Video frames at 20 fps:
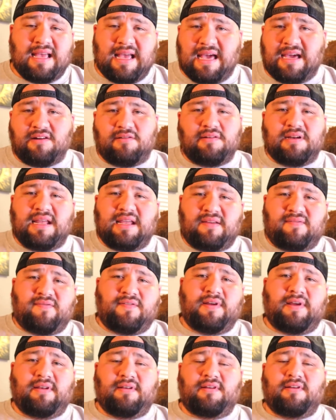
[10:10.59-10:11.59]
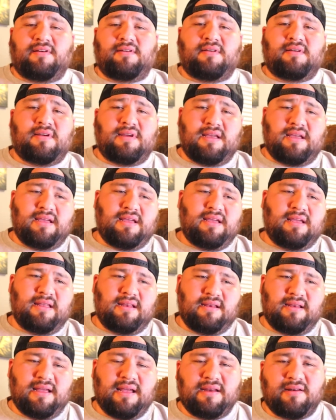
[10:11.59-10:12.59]
I don't like failure,
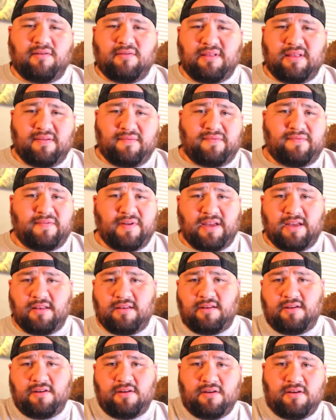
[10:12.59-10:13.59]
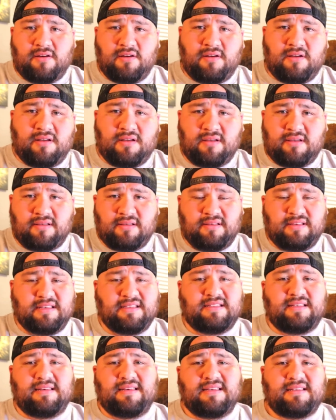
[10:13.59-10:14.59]
and I know that failure
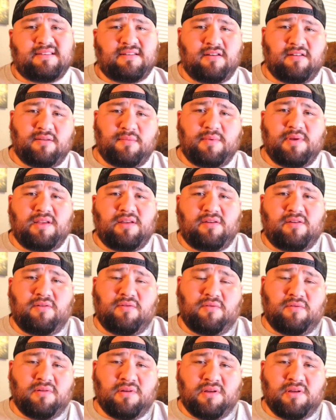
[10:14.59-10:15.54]
doesn't necessarily mean